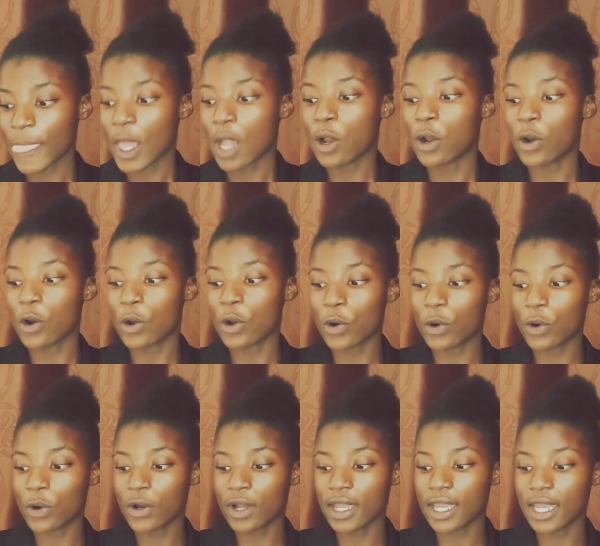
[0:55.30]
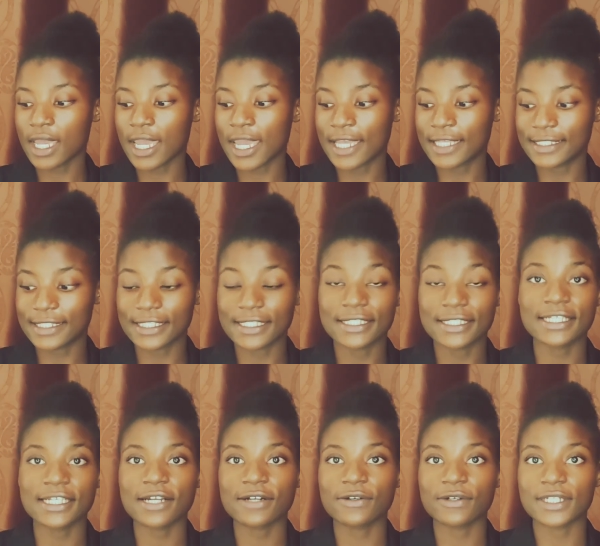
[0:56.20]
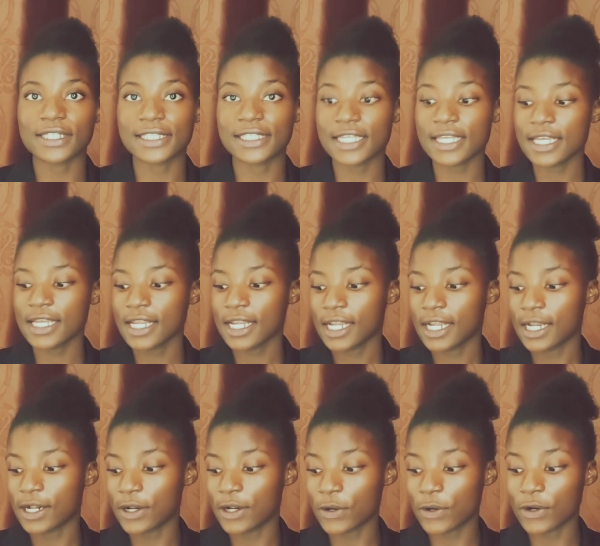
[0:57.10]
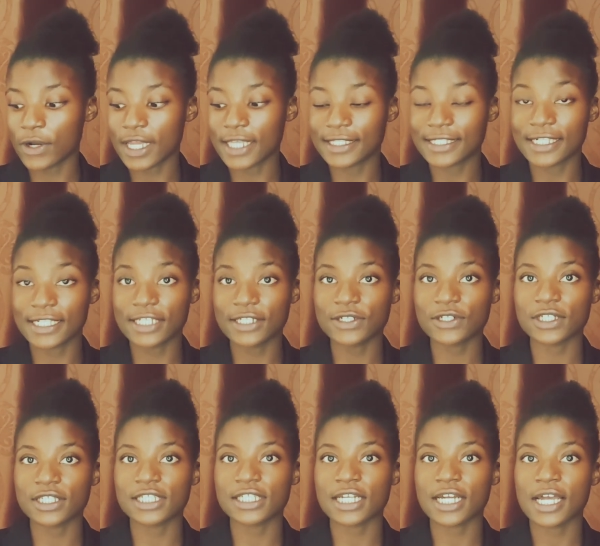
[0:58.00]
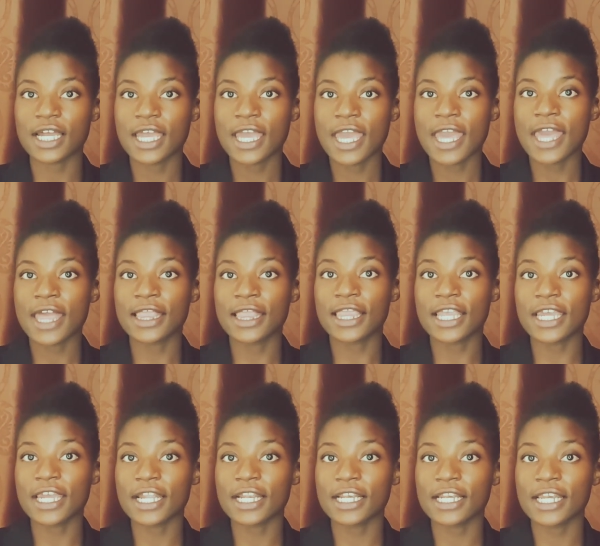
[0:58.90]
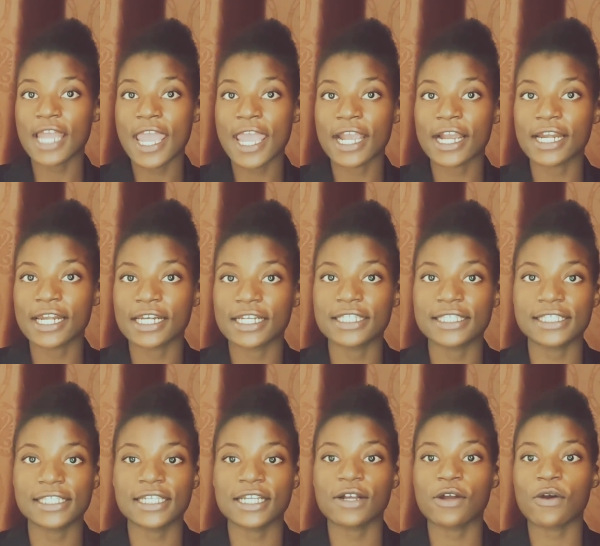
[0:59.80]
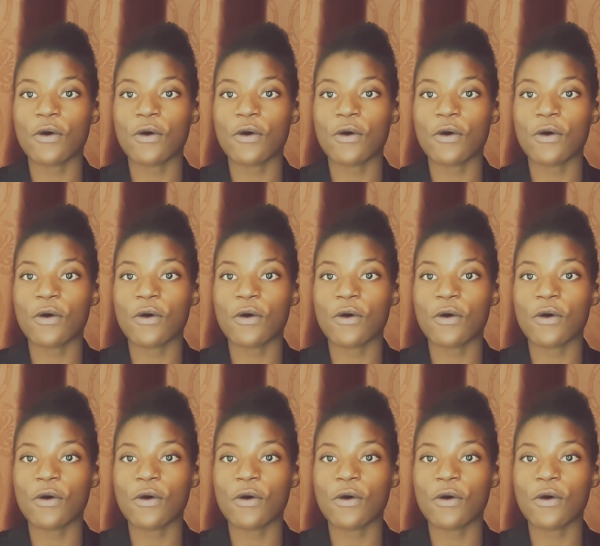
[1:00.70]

law as integrity, law as literature, and then a critique